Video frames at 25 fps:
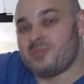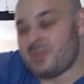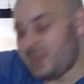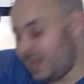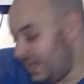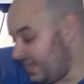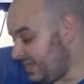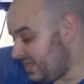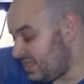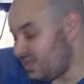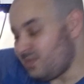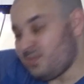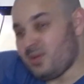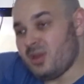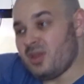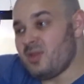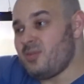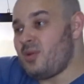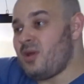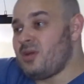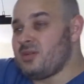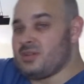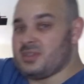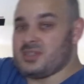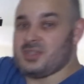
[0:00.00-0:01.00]
into the poly
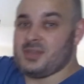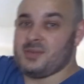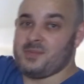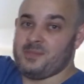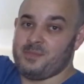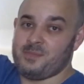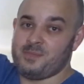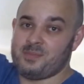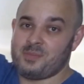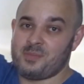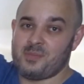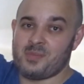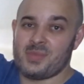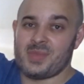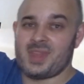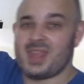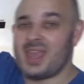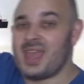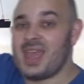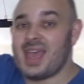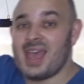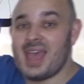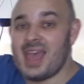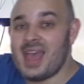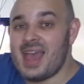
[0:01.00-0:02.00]
box
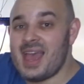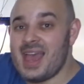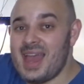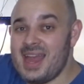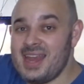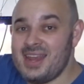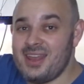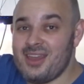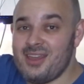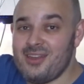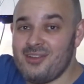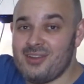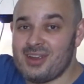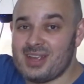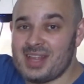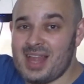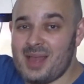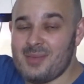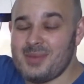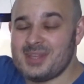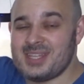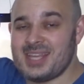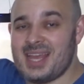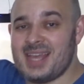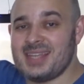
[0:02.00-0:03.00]
and her
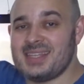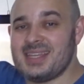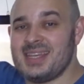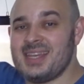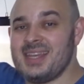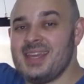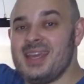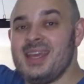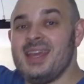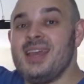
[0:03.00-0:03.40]
acclimatising,